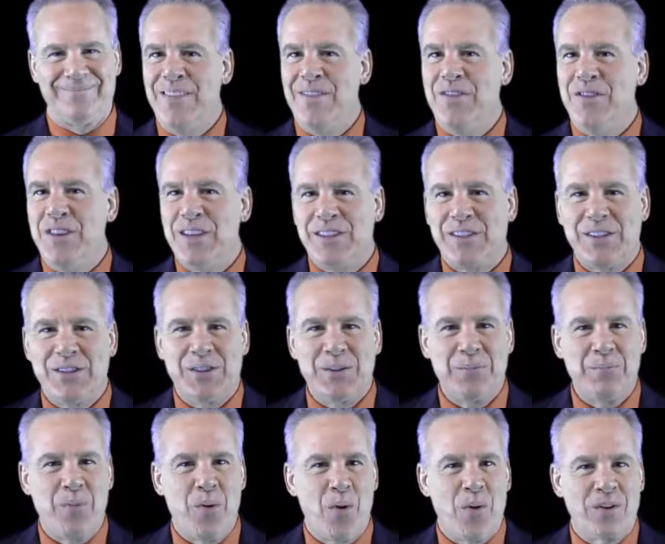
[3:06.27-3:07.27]
This is
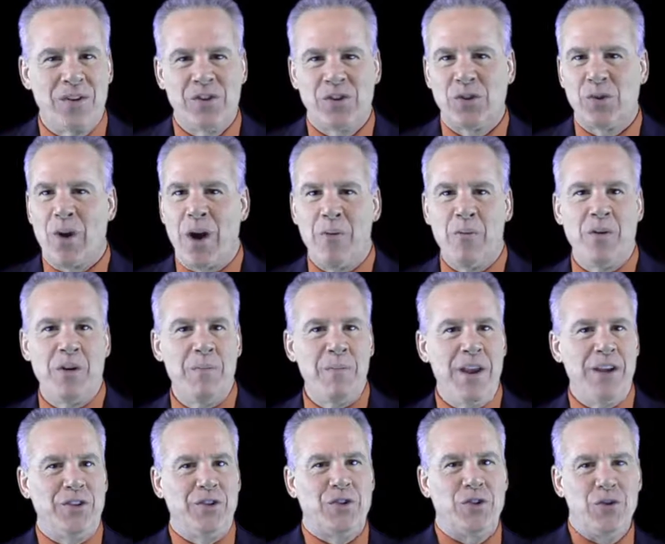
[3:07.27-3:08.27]
important, so I want to
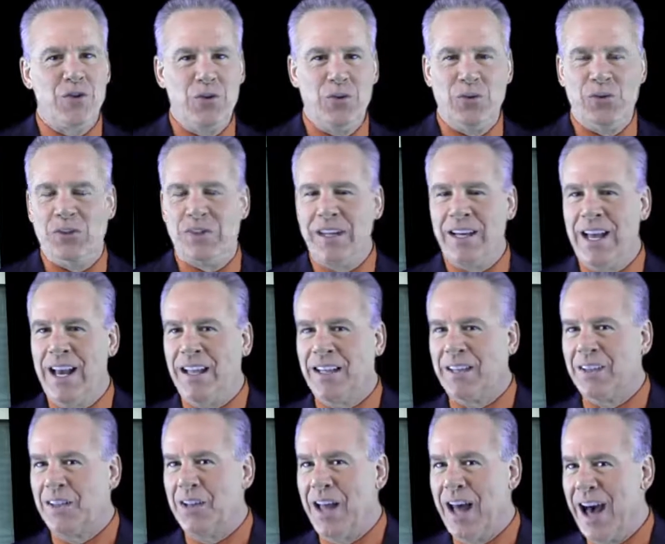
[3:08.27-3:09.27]
make sure you see a
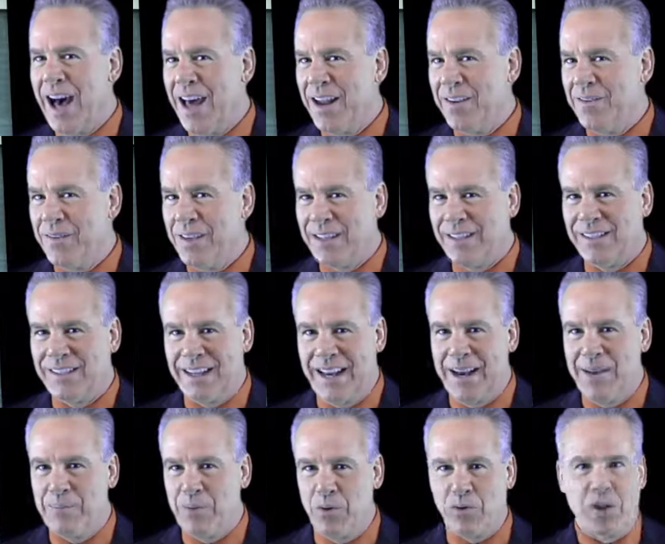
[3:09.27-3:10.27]
lot of
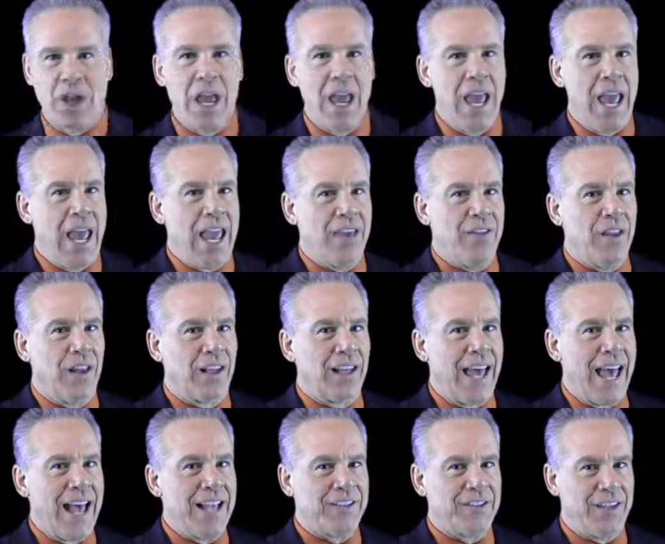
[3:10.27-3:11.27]
examples, and the
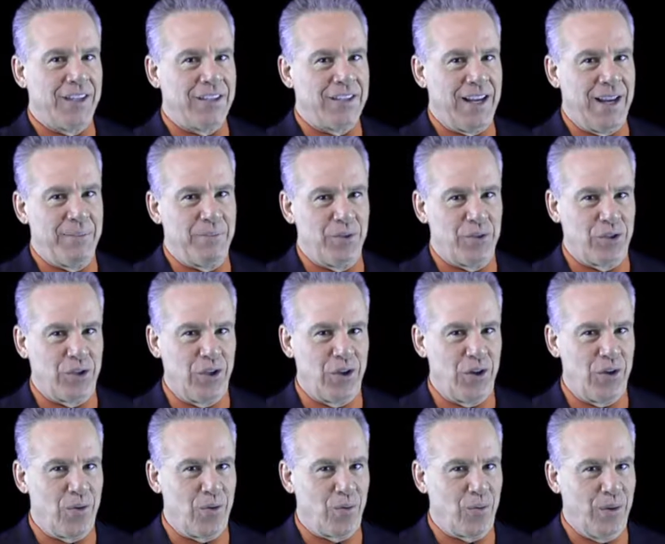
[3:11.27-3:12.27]
last example is going
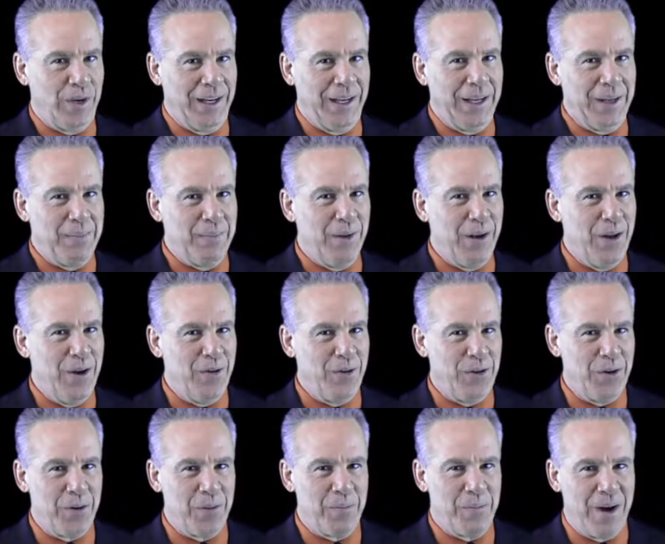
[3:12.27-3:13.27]
to really blow
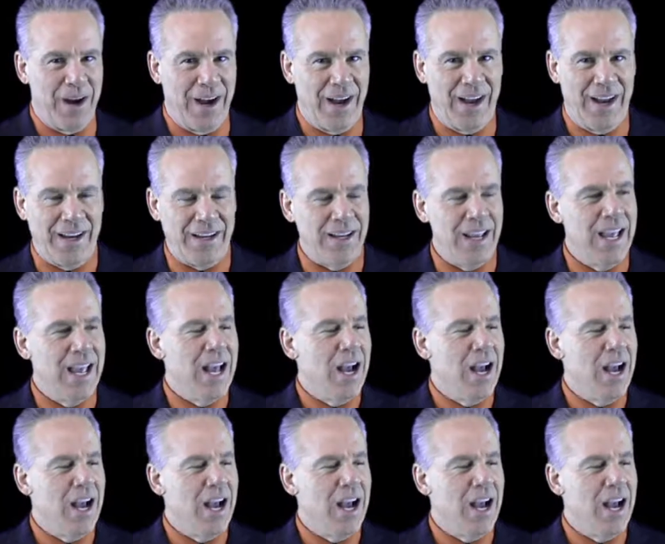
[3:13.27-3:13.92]
your mind.